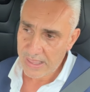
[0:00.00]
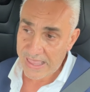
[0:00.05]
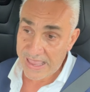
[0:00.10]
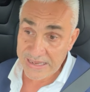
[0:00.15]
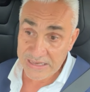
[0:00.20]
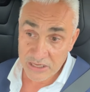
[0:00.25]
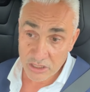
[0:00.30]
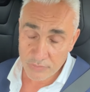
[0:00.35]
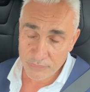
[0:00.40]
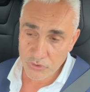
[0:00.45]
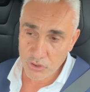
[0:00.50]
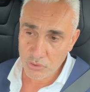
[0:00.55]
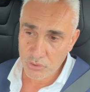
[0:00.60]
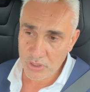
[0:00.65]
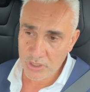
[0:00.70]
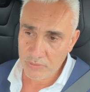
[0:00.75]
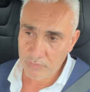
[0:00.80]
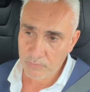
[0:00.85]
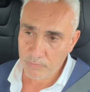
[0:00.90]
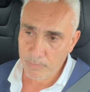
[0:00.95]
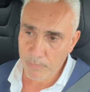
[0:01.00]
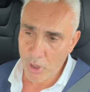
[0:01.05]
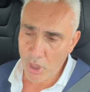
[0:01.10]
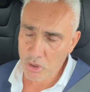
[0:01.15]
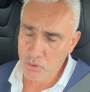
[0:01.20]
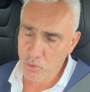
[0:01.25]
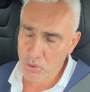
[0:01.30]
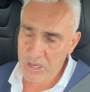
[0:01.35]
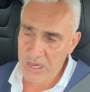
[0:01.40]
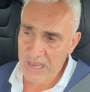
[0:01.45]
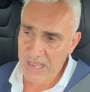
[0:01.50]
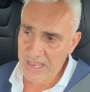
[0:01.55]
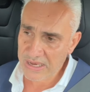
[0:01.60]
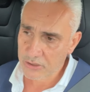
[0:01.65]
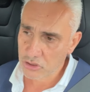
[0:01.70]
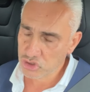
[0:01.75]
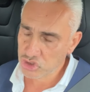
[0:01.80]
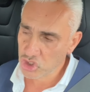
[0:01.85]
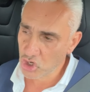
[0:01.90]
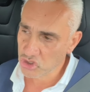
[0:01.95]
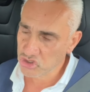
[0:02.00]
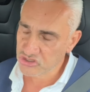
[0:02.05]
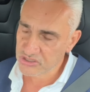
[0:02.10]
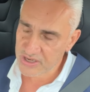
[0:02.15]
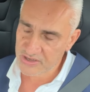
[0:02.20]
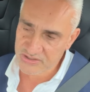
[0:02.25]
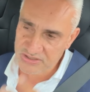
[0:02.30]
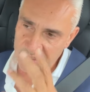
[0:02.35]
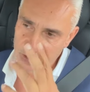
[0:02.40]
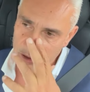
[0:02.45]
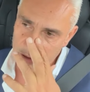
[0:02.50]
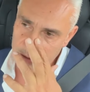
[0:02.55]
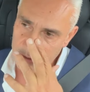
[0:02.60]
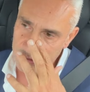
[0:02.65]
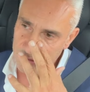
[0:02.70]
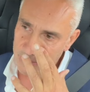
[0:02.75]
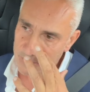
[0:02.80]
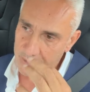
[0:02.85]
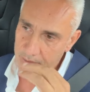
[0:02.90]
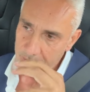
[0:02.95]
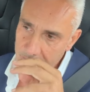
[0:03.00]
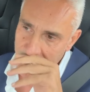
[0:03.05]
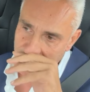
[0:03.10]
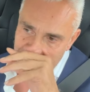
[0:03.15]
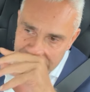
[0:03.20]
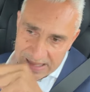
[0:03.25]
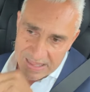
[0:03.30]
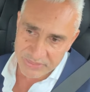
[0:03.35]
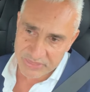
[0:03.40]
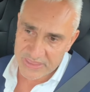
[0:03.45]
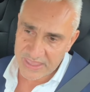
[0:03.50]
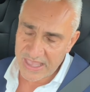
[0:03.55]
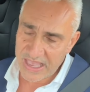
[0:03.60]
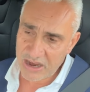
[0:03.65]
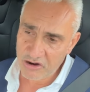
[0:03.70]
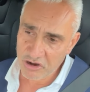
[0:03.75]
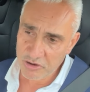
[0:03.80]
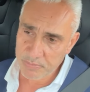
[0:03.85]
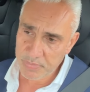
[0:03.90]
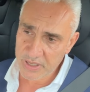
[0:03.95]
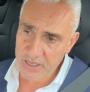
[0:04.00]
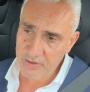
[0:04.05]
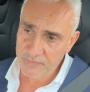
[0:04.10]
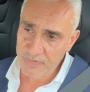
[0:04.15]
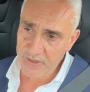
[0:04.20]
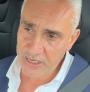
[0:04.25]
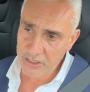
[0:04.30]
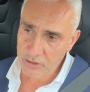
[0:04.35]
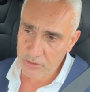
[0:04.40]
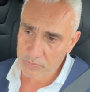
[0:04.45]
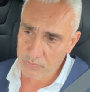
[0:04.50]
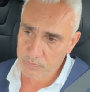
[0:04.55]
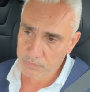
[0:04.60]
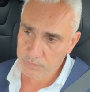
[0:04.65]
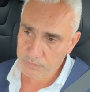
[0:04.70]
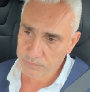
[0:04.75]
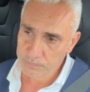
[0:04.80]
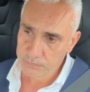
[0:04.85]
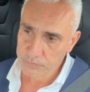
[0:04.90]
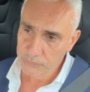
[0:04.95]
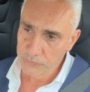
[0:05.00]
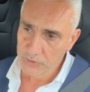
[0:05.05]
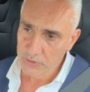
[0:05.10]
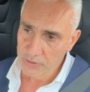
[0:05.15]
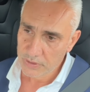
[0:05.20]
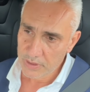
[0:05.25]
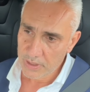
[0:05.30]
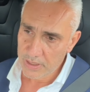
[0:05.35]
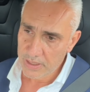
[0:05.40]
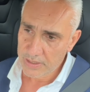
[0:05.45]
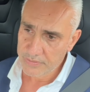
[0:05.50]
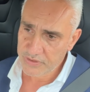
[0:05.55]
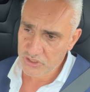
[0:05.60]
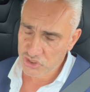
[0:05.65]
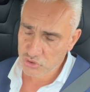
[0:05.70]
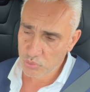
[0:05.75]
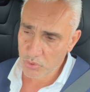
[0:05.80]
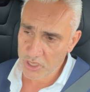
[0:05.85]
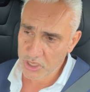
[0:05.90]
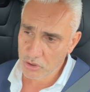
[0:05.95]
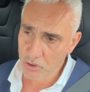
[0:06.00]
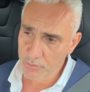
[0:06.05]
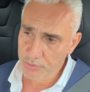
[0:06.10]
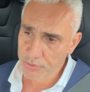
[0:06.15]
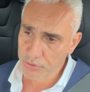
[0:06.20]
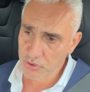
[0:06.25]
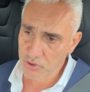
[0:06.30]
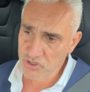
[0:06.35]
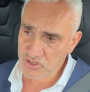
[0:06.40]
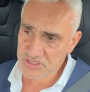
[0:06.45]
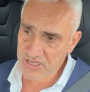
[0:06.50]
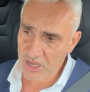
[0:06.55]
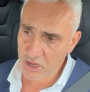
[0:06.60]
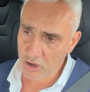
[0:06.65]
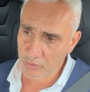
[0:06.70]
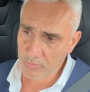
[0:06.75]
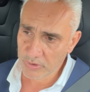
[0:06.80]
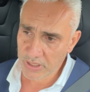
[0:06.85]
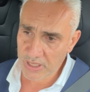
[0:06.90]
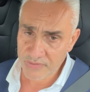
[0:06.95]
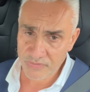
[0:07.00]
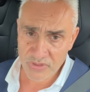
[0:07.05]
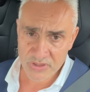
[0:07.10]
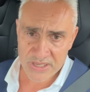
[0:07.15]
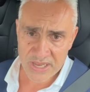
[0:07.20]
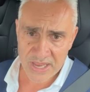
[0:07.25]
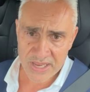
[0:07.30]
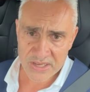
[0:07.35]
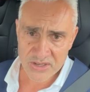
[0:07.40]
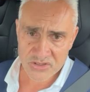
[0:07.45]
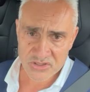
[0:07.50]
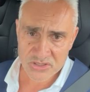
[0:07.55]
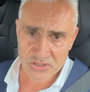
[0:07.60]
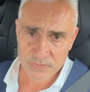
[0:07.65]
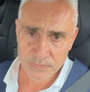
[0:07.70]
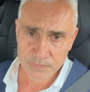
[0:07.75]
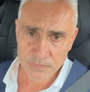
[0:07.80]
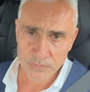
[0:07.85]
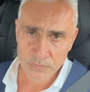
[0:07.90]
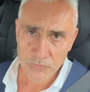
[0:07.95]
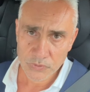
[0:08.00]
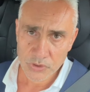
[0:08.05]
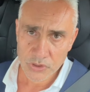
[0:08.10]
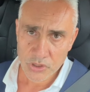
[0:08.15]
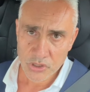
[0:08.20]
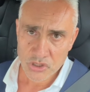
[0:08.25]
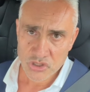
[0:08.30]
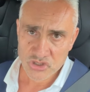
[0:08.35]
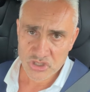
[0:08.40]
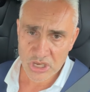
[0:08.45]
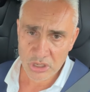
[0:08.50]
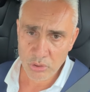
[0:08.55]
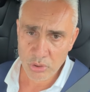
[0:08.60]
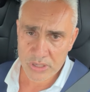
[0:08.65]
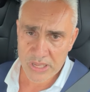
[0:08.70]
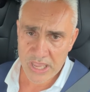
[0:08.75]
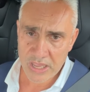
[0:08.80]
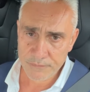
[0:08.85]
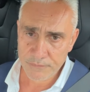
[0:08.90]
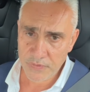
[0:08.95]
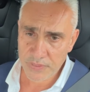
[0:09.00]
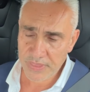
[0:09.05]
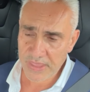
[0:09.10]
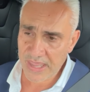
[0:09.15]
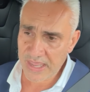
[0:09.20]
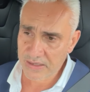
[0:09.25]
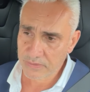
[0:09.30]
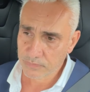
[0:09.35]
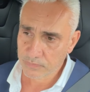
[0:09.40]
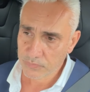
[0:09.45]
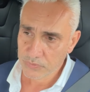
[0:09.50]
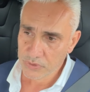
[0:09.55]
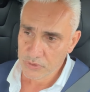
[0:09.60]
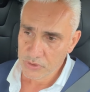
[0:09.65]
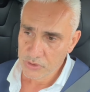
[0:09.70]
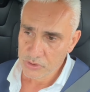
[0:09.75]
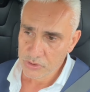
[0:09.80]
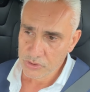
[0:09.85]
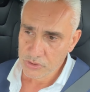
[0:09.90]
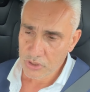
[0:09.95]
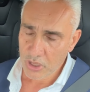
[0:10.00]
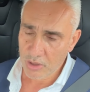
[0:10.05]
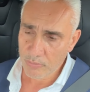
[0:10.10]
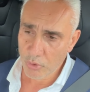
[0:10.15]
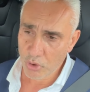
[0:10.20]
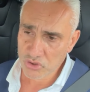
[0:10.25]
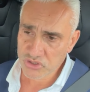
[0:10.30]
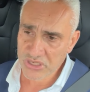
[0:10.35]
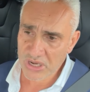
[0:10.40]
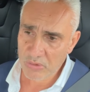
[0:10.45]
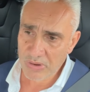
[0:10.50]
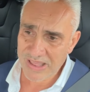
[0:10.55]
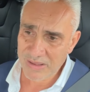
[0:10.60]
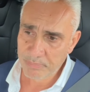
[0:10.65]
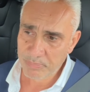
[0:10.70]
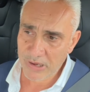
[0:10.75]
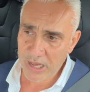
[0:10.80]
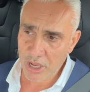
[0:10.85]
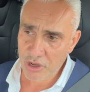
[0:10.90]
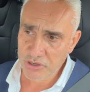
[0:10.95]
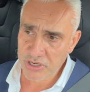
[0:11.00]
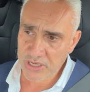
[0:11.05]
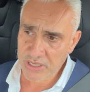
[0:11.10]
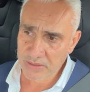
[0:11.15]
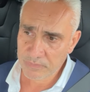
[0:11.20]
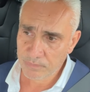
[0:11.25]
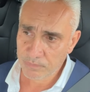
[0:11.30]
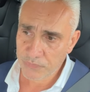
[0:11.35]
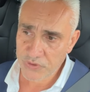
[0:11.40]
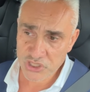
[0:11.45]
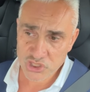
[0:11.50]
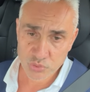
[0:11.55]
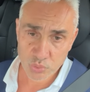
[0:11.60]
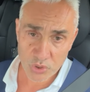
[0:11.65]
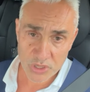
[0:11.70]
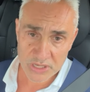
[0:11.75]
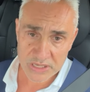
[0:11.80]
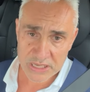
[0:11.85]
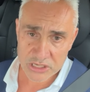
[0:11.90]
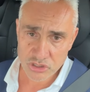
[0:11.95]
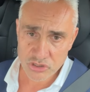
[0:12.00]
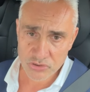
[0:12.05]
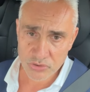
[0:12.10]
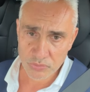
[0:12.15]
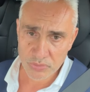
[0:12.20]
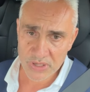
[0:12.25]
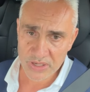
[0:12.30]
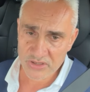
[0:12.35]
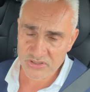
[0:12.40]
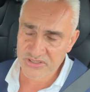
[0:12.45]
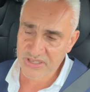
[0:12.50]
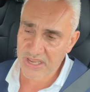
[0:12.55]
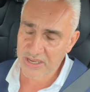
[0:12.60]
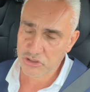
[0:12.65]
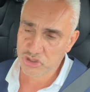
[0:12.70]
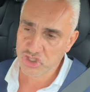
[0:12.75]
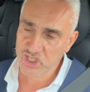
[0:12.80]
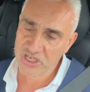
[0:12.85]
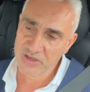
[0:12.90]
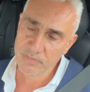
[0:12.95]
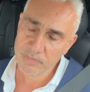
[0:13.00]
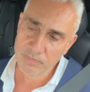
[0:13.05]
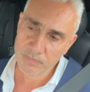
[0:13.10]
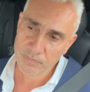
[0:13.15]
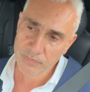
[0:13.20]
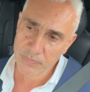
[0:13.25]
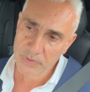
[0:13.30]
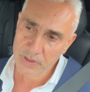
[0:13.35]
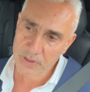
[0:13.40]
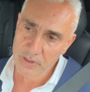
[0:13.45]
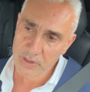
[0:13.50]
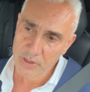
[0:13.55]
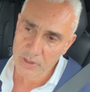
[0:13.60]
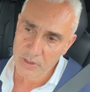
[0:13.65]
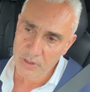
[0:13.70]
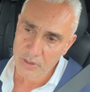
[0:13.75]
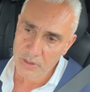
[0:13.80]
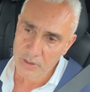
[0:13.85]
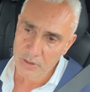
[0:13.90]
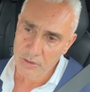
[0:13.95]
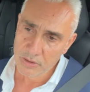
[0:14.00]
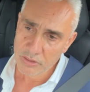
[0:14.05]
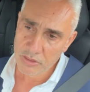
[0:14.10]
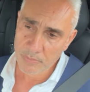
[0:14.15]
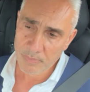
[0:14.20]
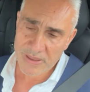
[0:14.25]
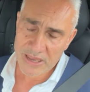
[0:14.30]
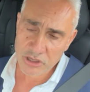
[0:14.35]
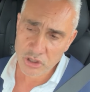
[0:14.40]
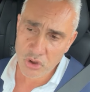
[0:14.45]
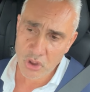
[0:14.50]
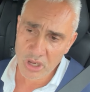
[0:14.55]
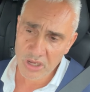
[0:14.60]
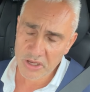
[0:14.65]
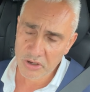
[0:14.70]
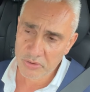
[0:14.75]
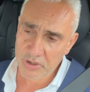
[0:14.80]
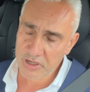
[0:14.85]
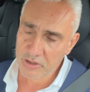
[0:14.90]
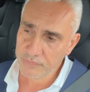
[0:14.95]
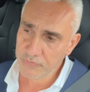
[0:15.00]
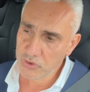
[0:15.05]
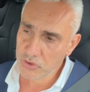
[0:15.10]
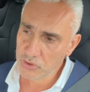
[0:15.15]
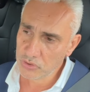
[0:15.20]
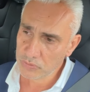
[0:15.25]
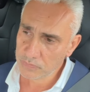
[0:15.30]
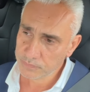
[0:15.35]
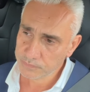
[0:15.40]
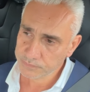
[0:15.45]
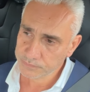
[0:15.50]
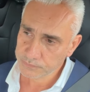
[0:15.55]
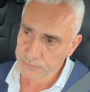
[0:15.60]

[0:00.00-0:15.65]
and interviewing Michael Clark and Josh Tesselin at the REB event this week on Thursday, I believe the day is. So look out for that. I'm also uploading this week into the real estate gym the Ben Collier interview,